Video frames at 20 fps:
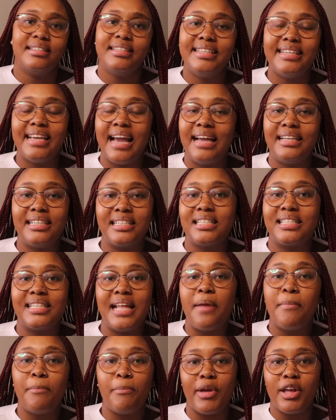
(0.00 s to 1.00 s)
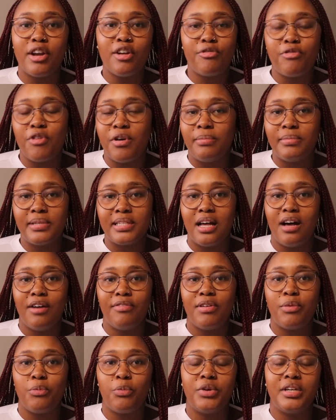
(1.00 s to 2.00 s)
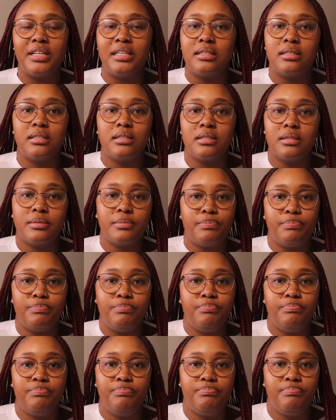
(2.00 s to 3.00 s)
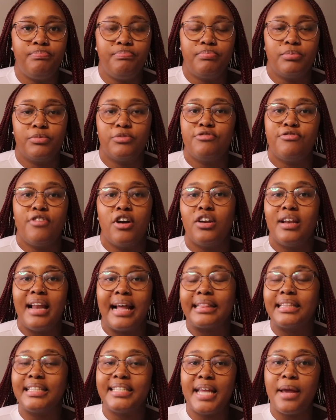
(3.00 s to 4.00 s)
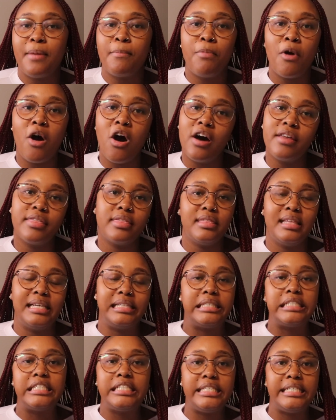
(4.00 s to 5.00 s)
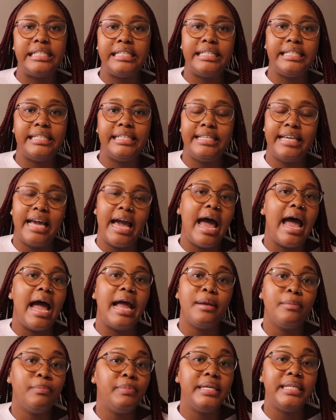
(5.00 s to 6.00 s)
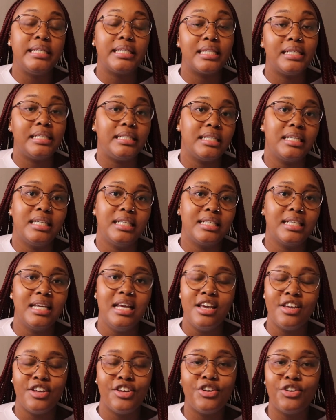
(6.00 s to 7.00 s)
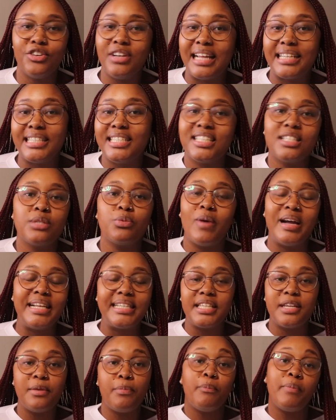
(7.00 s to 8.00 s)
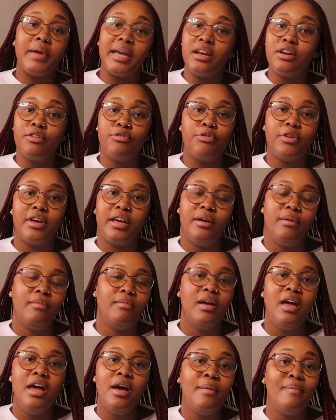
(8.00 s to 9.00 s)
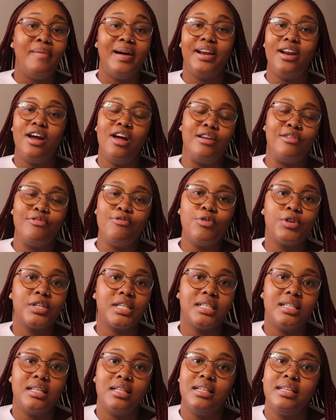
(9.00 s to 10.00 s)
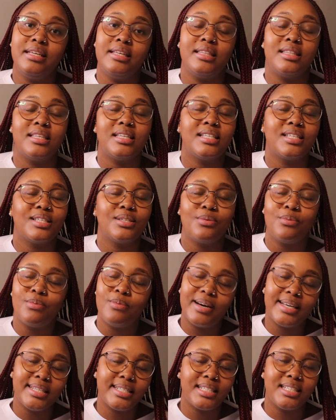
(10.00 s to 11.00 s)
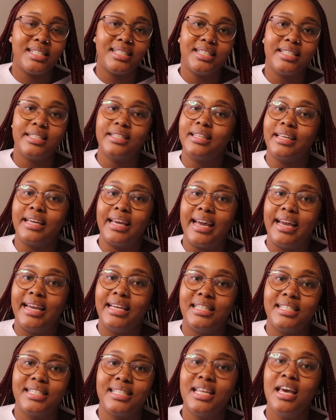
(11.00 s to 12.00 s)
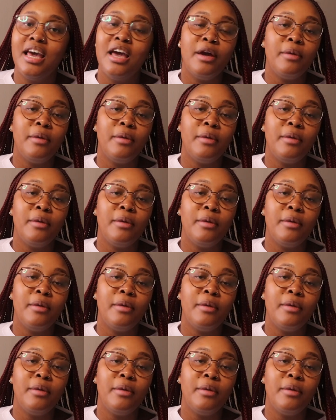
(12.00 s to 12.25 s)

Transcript: he had just done better for himself and wouldn't follow, like, the same path that she and Pieter did. You know, like, she just wanted better for him. But unfortunately, this wasn't the case.